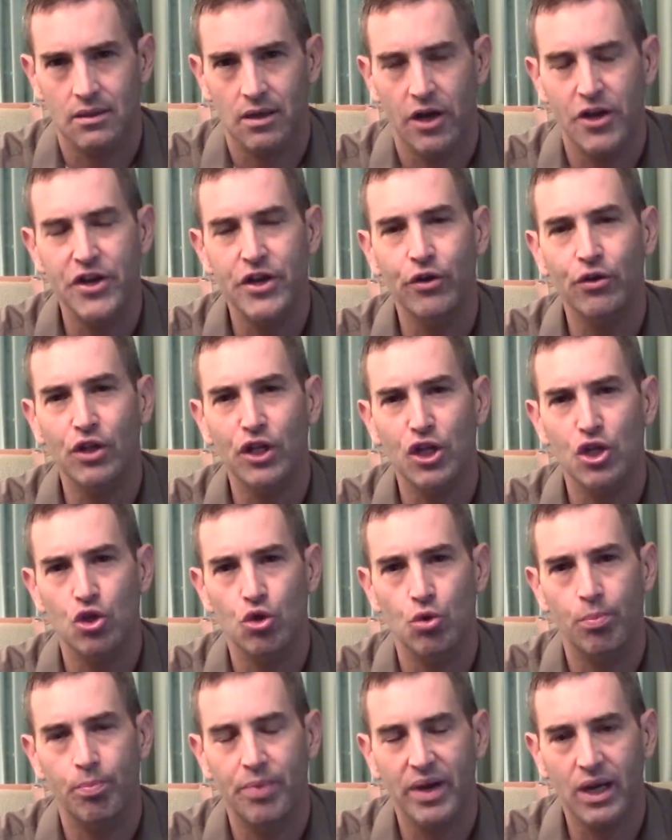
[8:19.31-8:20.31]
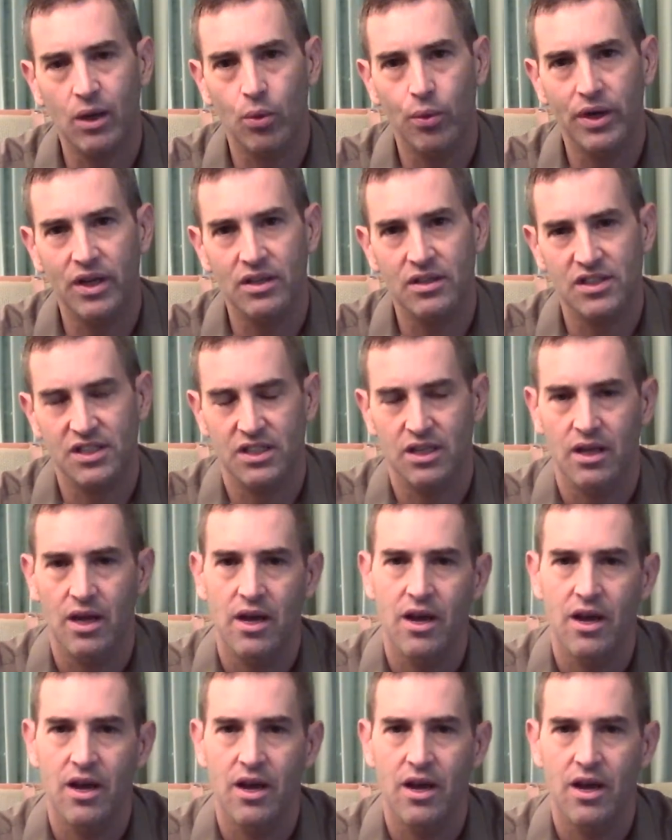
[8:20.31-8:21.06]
a nearly ubiquitous